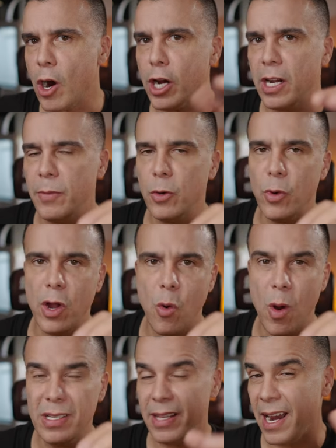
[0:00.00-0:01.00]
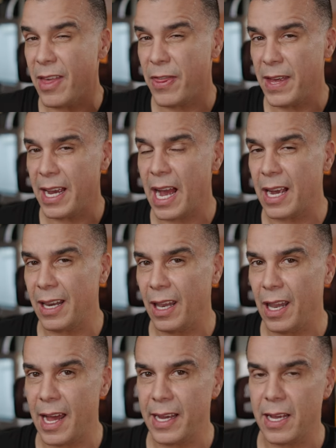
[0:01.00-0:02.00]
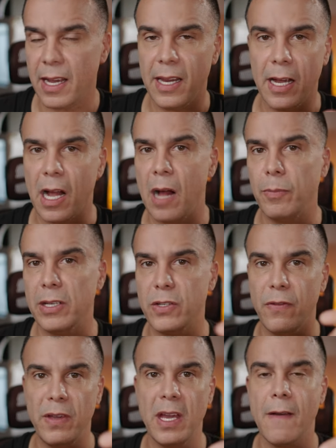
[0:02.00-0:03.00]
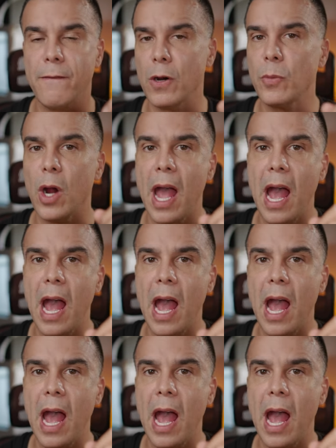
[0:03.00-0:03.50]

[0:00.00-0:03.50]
are gonna be requests that I think Leica can accomplish via firmware